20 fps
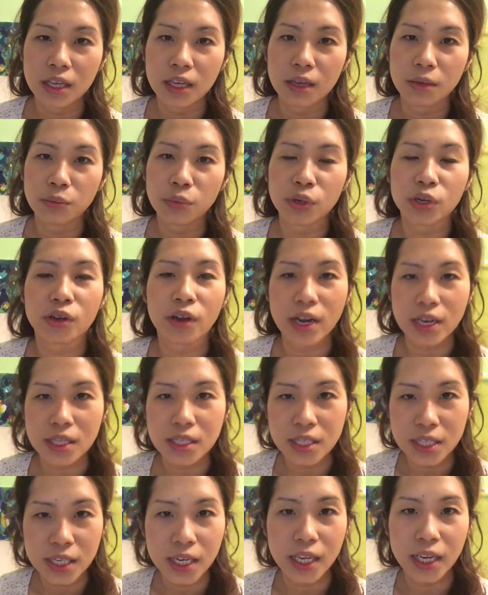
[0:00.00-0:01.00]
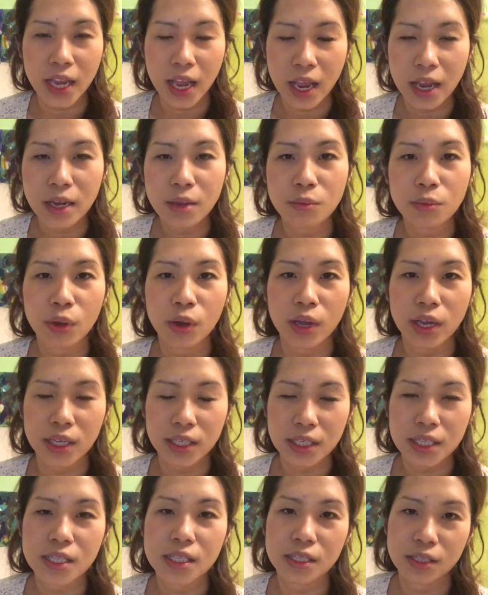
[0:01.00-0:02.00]
procrastinate anymore, and
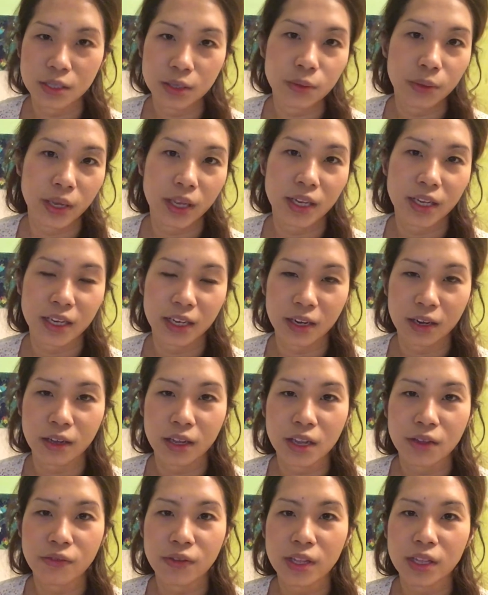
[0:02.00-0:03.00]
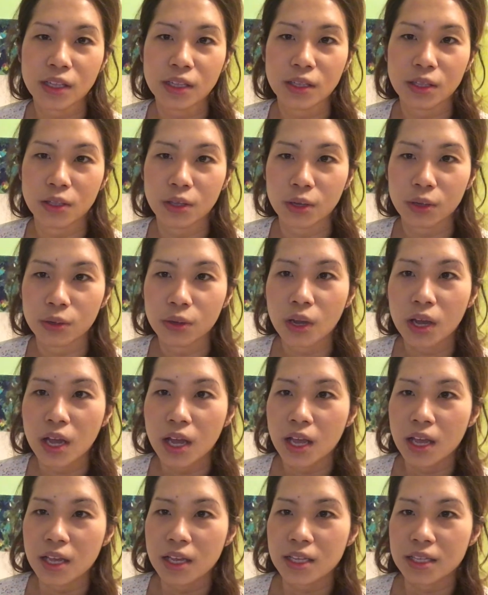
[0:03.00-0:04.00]
just do it, even though
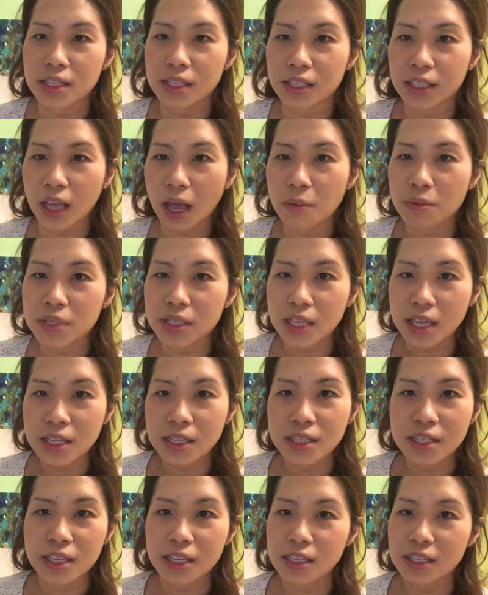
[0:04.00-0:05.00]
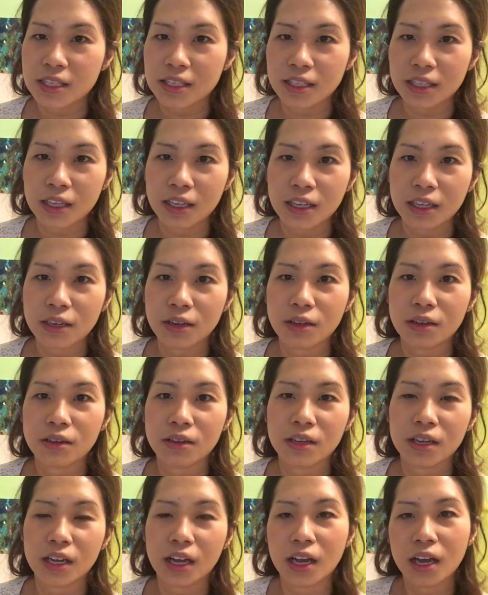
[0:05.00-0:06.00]
circumstances
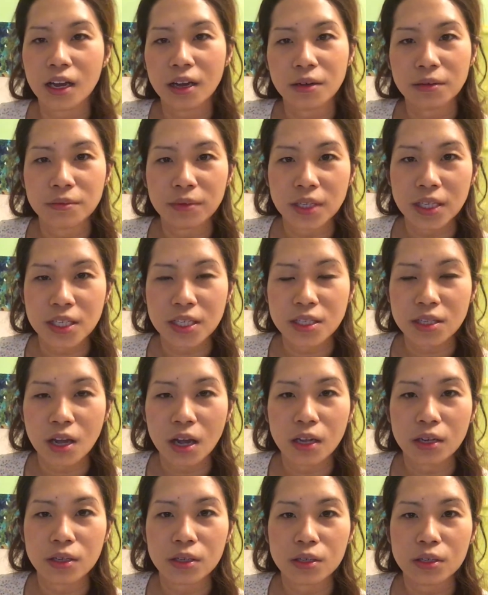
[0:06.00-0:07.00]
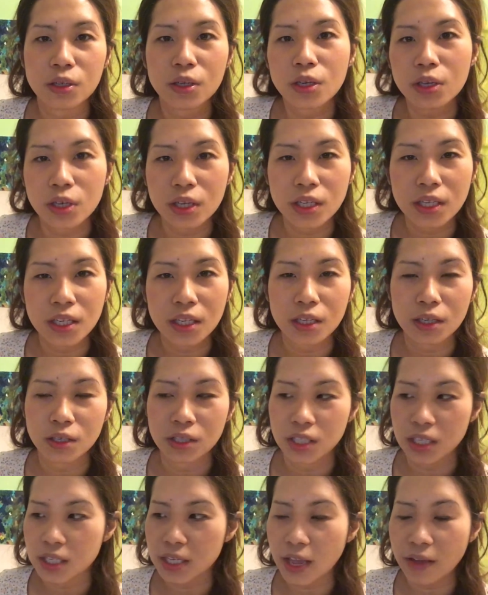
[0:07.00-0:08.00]
is not good. You
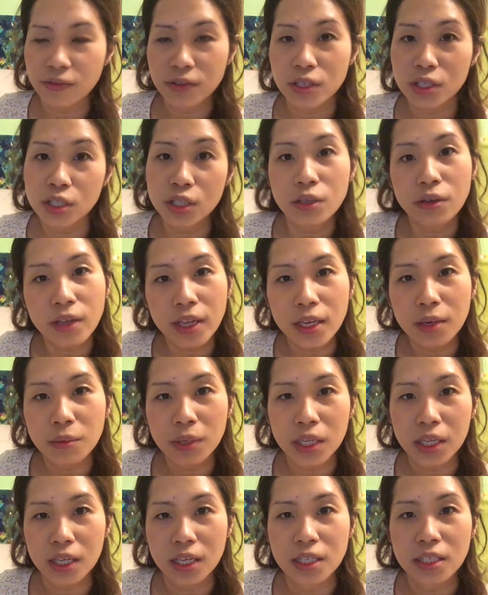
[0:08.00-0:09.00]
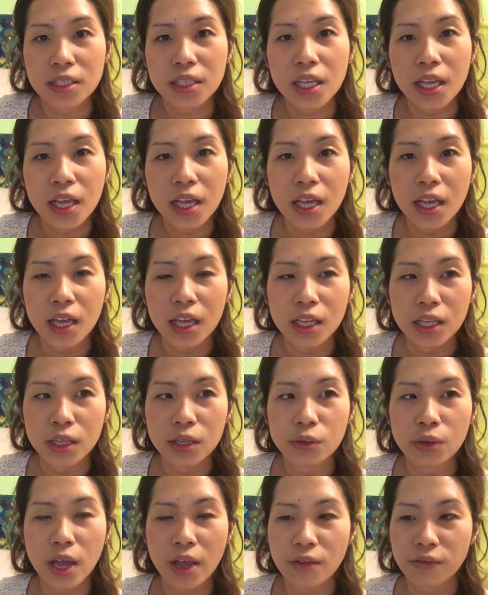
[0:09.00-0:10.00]
just have to do it, because you
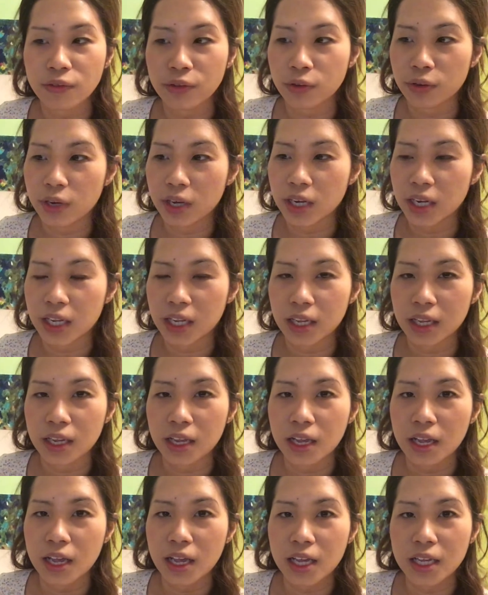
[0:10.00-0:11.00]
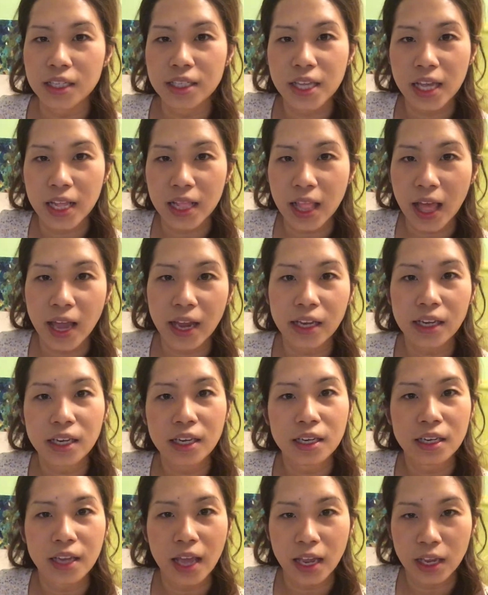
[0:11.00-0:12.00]
have already a
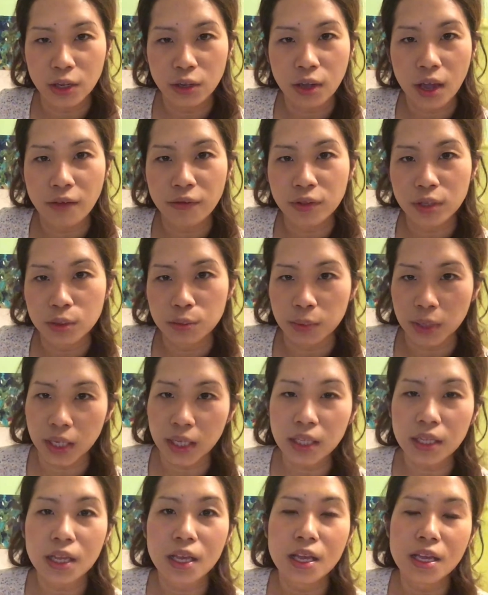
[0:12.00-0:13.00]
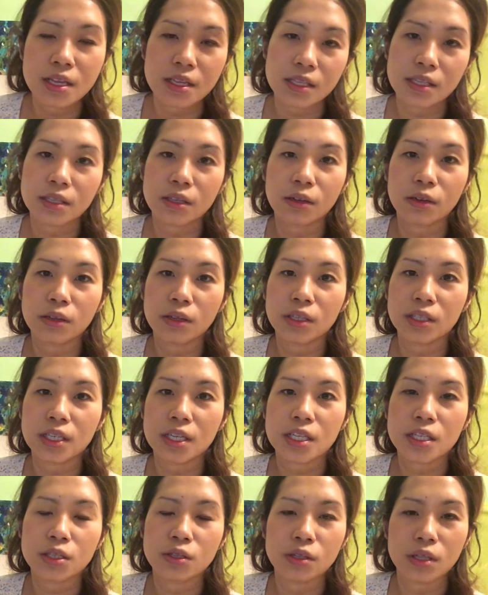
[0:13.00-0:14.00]
deadline that you have to meet. So you
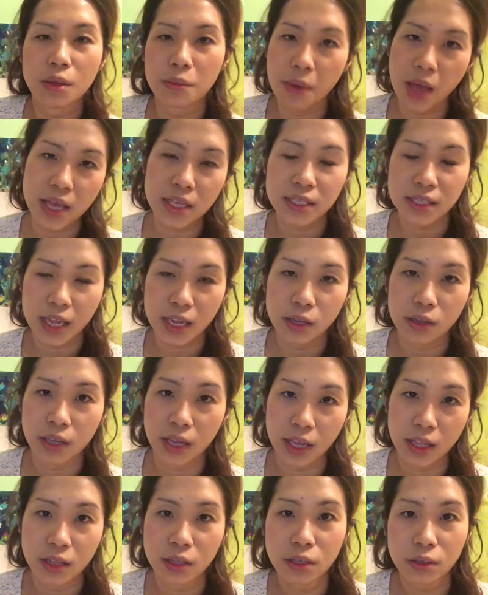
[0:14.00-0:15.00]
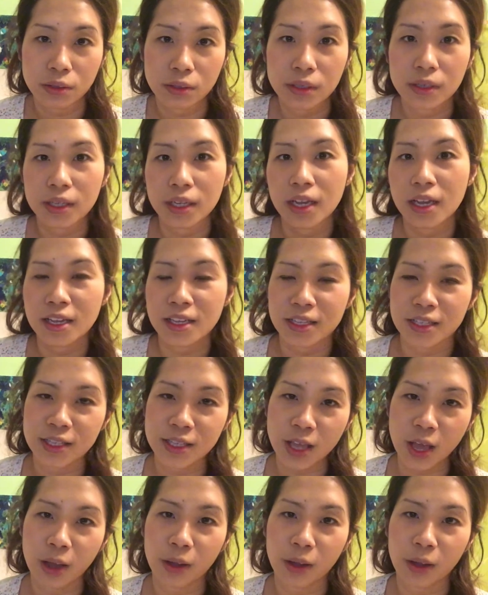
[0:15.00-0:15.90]
just do the best that you can do. So